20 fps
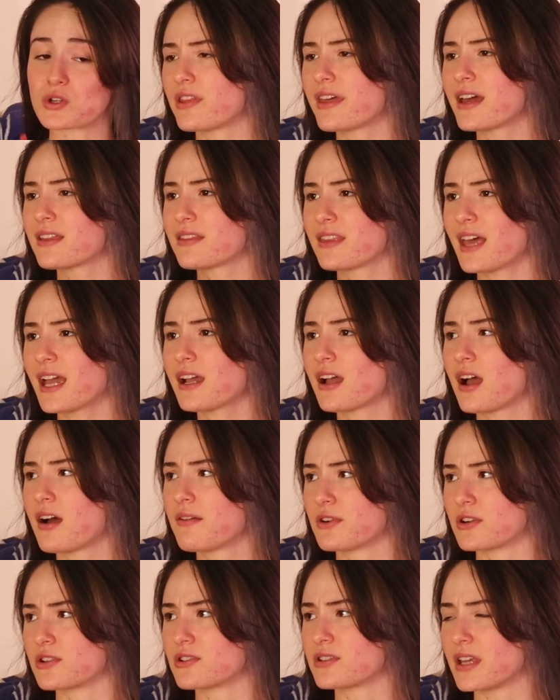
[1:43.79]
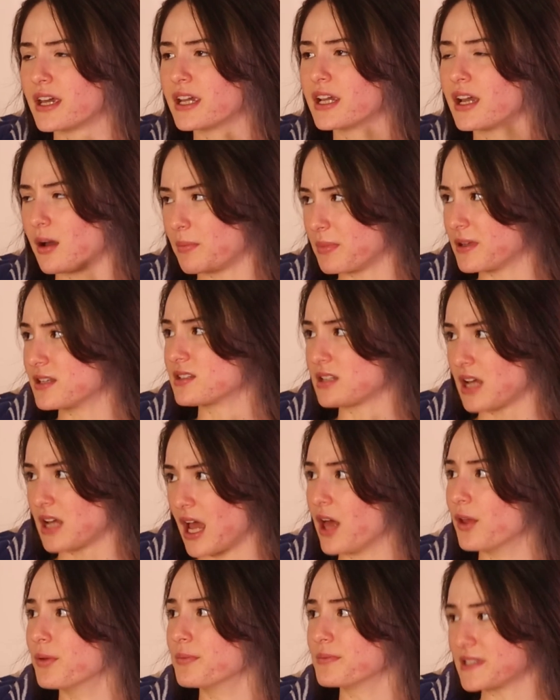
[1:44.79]
that covers like up into
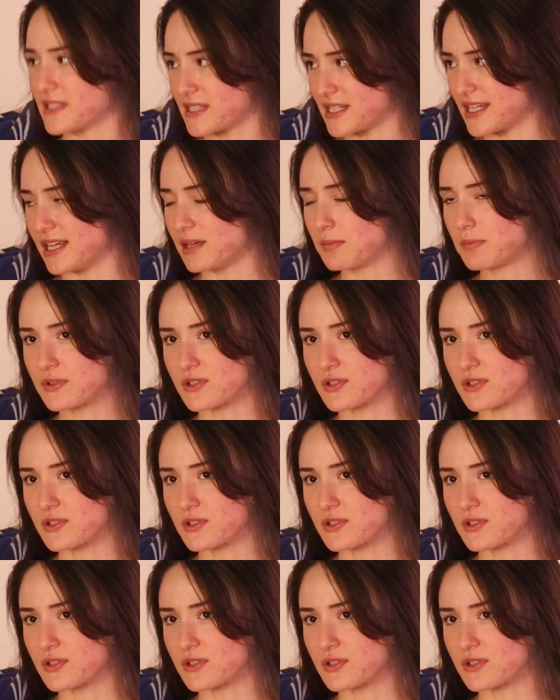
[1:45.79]
Helm's Deep.